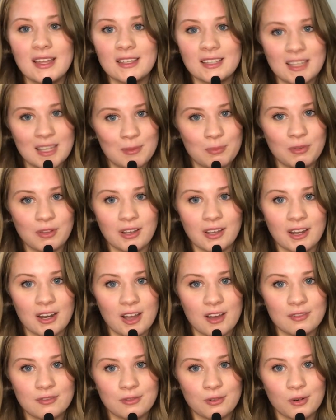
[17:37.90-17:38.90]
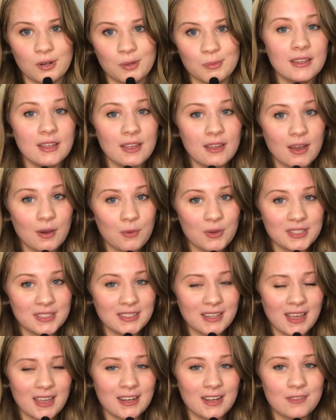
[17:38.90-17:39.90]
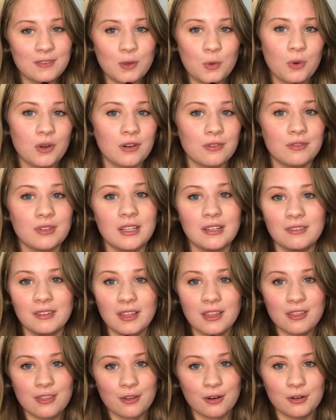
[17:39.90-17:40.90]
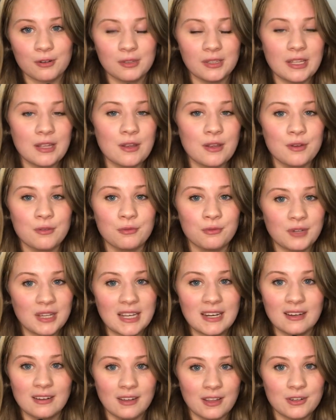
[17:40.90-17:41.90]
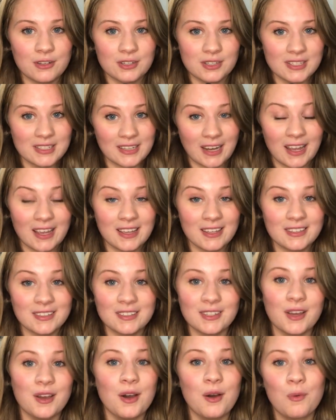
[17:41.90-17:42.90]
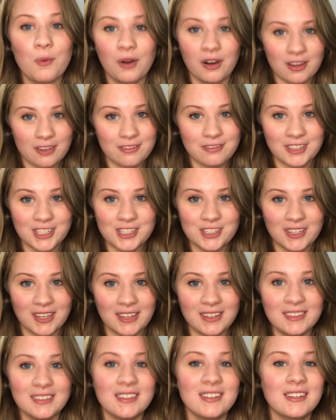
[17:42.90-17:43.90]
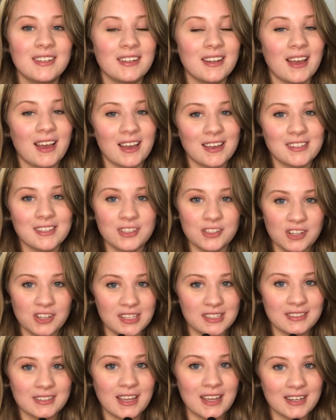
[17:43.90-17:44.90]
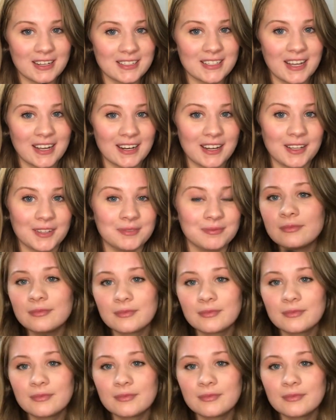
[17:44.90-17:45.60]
keep looking out for. Once again, if you want to really, really thoroughly read and understand a work of fiction, I suggest annotating.